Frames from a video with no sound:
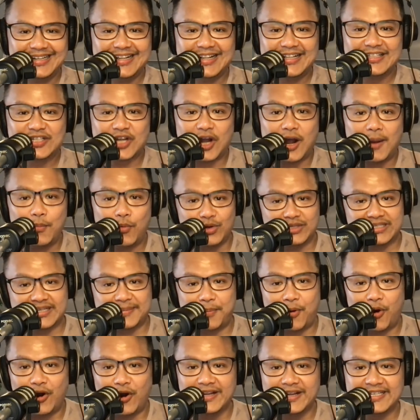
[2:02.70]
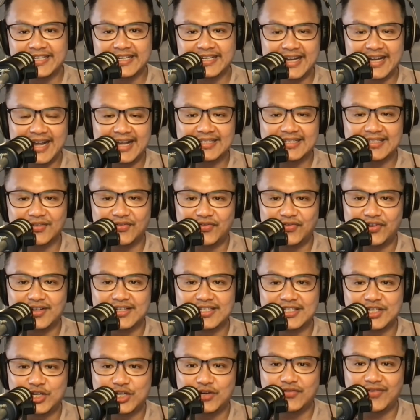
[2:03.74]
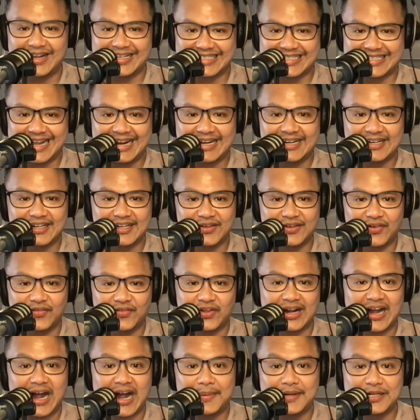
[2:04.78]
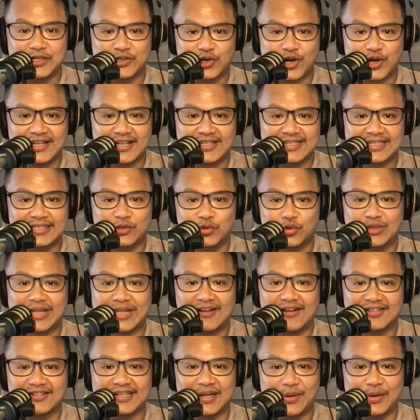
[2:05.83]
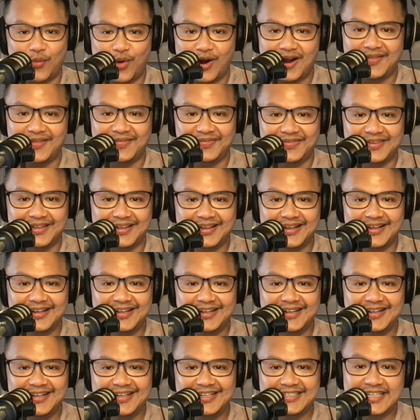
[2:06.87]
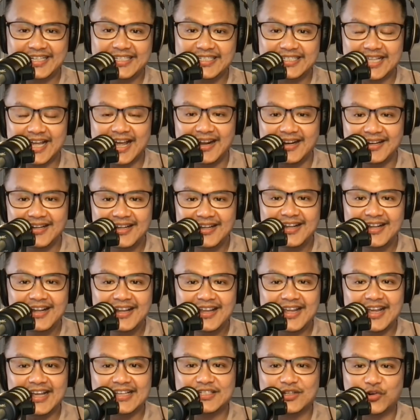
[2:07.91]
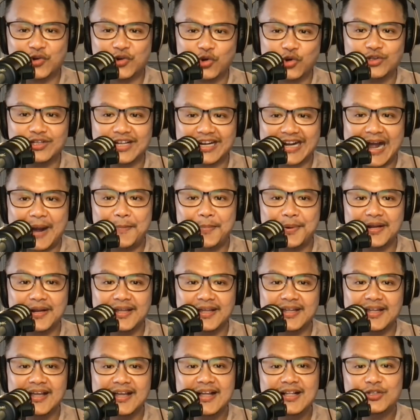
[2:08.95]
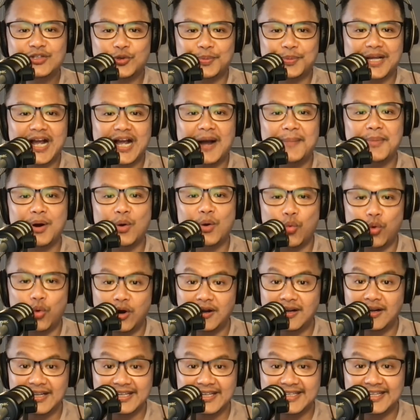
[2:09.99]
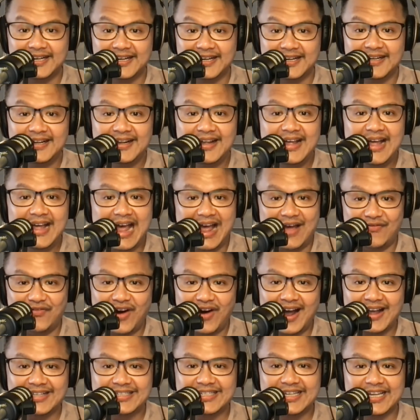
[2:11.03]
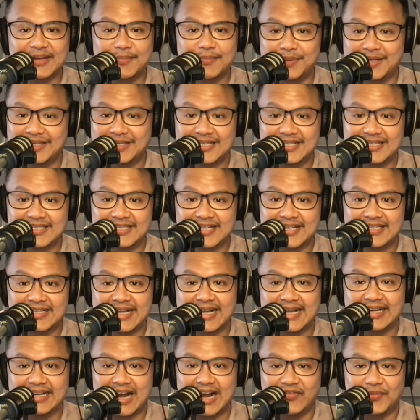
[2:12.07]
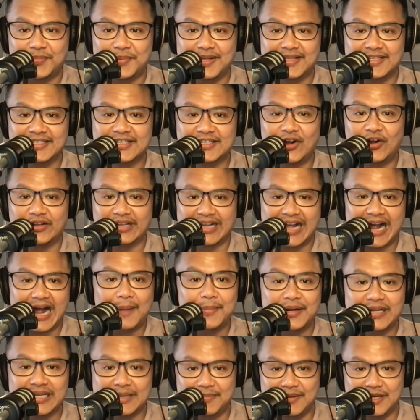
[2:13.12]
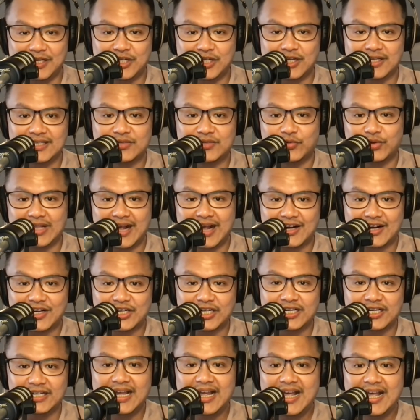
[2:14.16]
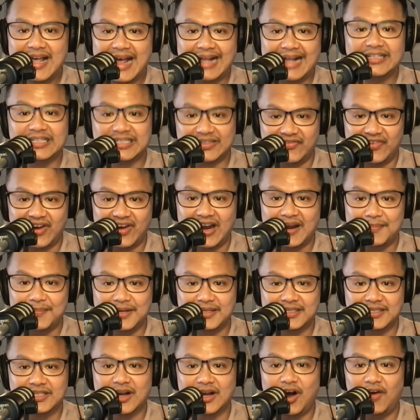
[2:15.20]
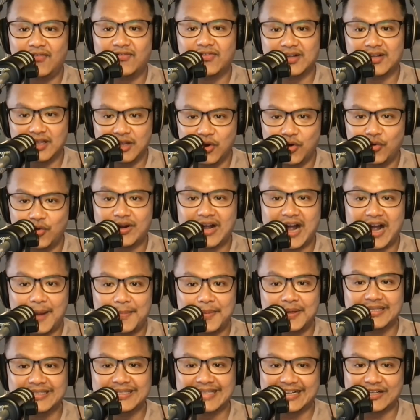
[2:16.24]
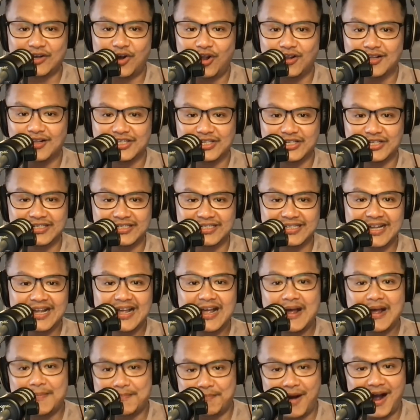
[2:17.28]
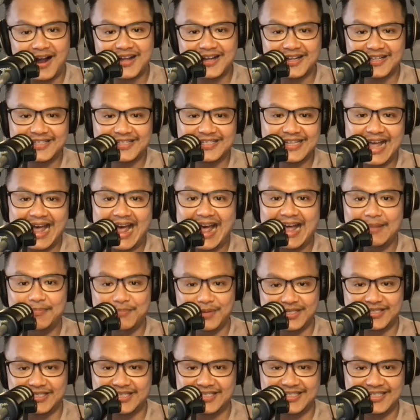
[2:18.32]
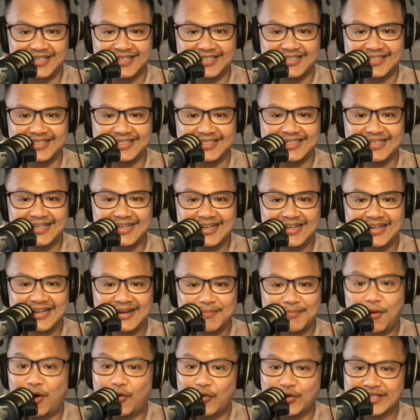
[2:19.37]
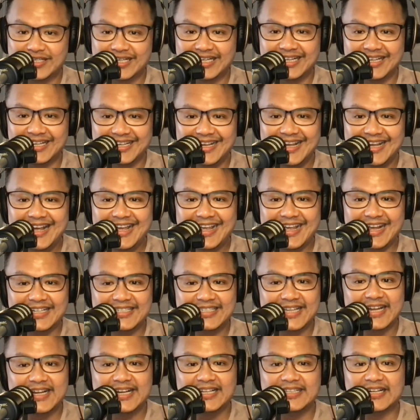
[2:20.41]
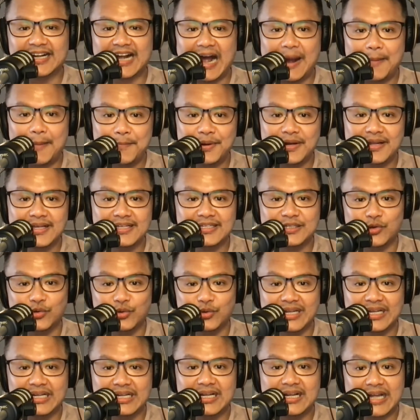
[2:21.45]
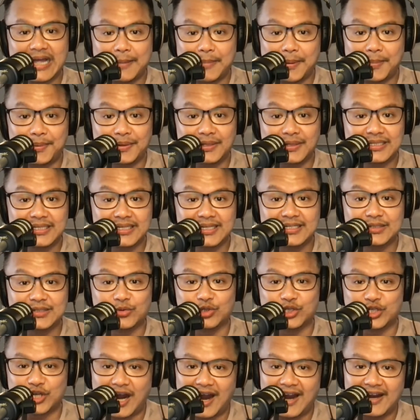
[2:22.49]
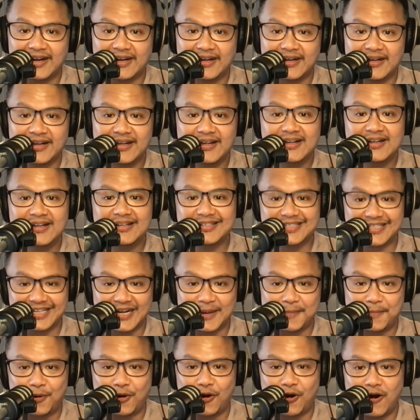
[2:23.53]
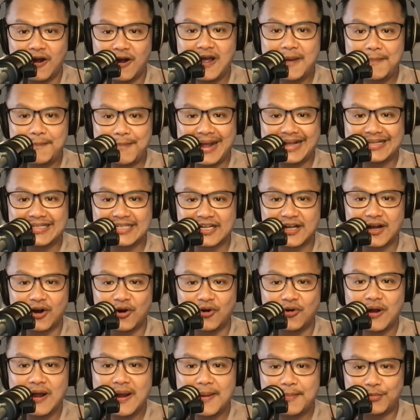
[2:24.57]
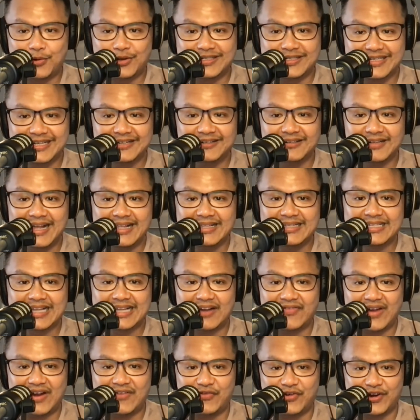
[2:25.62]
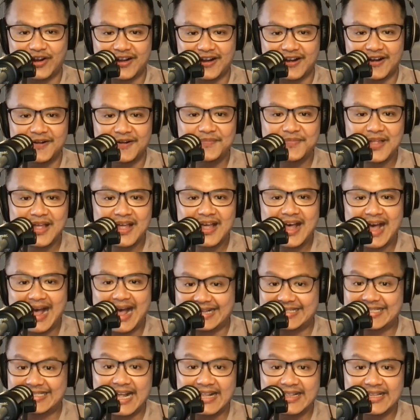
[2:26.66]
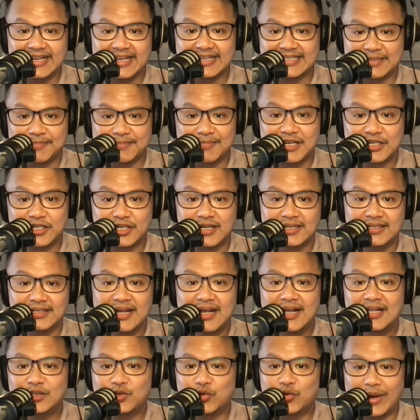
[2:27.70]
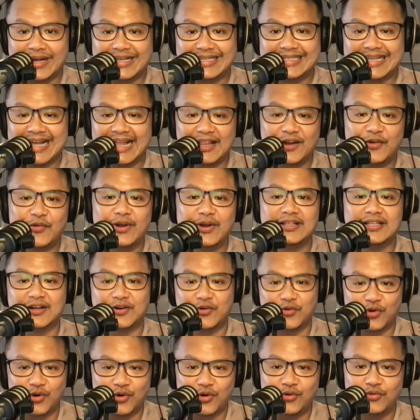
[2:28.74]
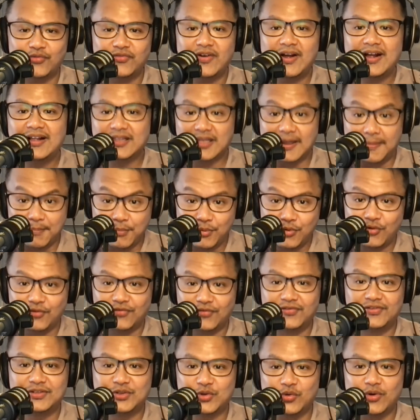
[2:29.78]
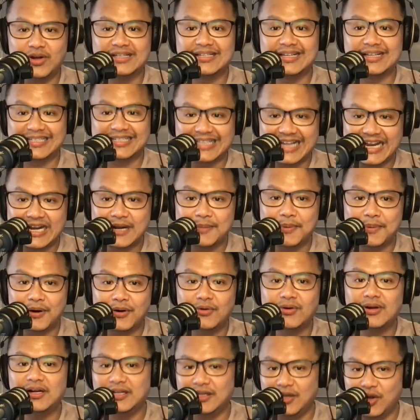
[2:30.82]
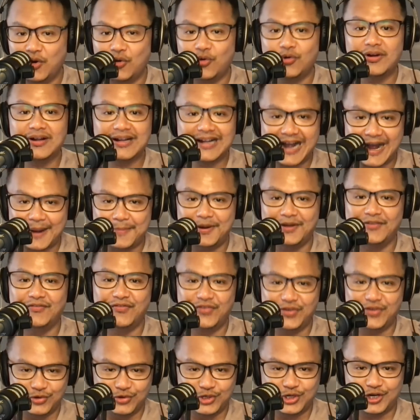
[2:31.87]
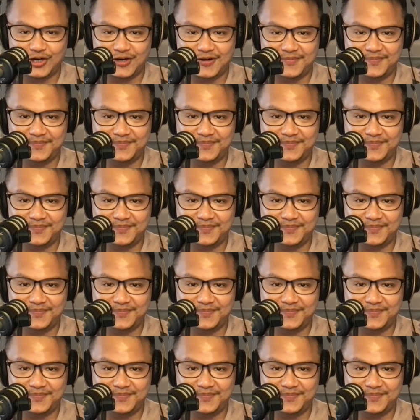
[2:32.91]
Tom was appointed as the first Chief Executive of the Carbon Trust in 2001. Since then, he has grown the company to become a world leader, advising businesses and governments on carbon emissions reduction and the development of low carbon technologies, markets, and businesses. More recently, he has taken the company's unique capabilities to China, Singapore, Mexico, Brazil, and South Africa, extending its mission to accelerate the move to a sustainable, low-carbon future.